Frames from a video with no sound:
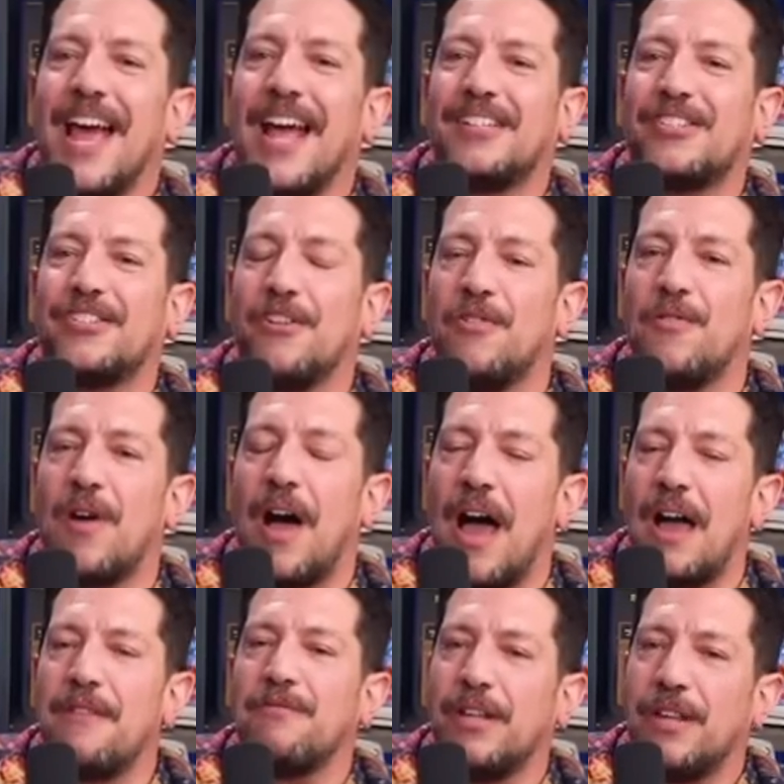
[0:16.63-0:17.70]
And so
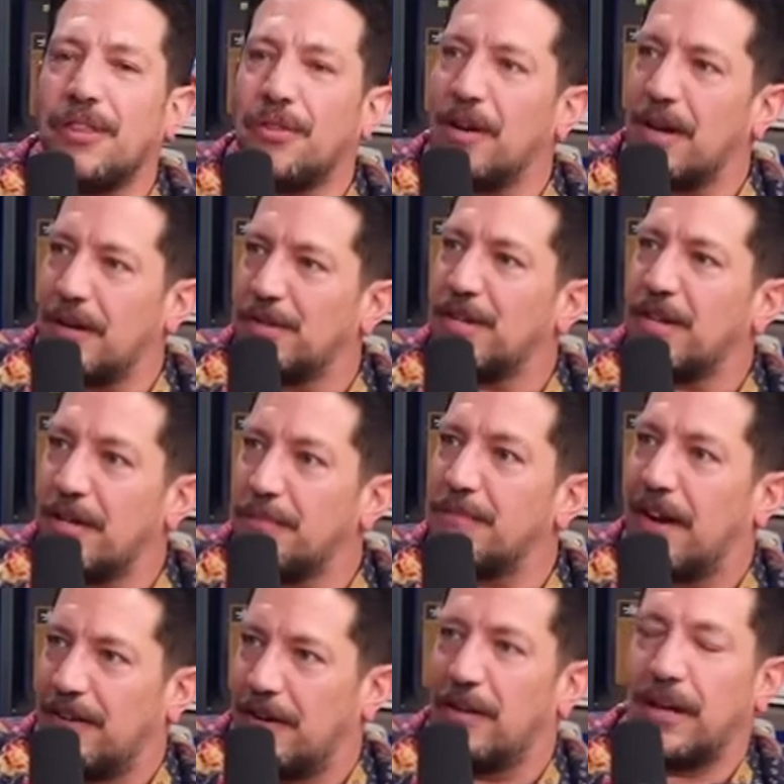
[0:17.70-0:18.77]
I really thought I was going to
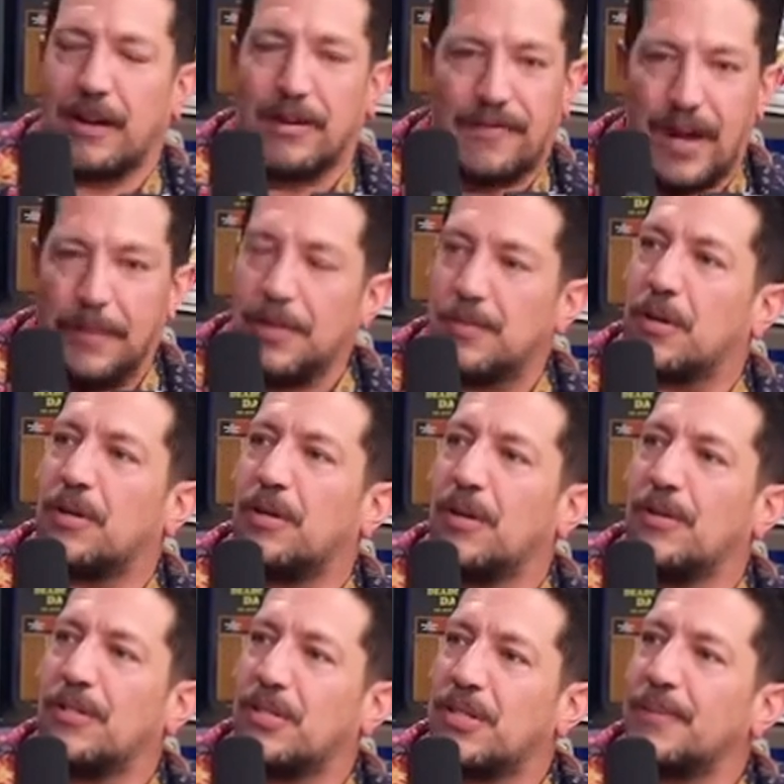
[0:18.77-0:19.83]
marry her. Like our families were
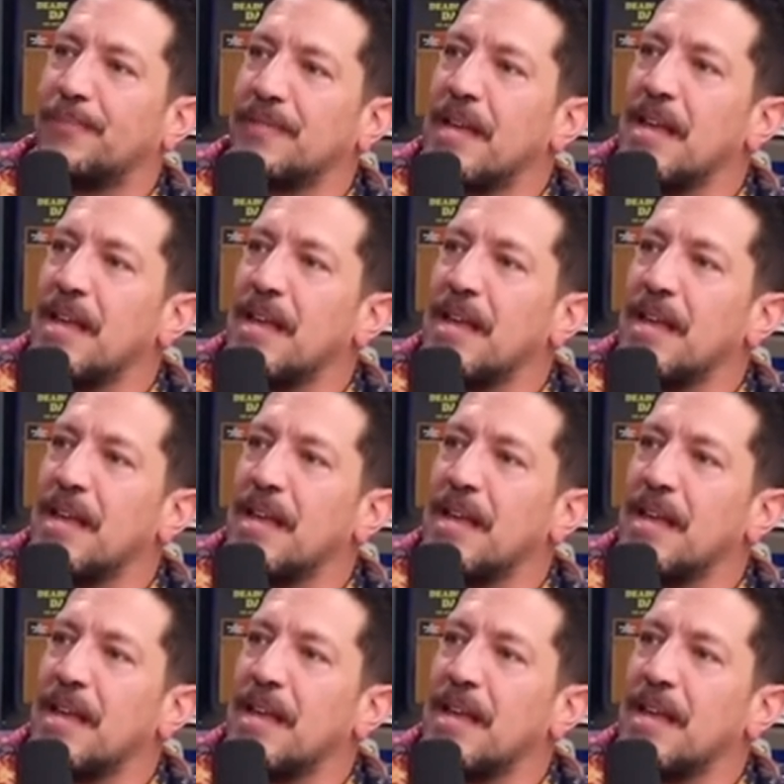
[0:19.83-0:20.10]
close.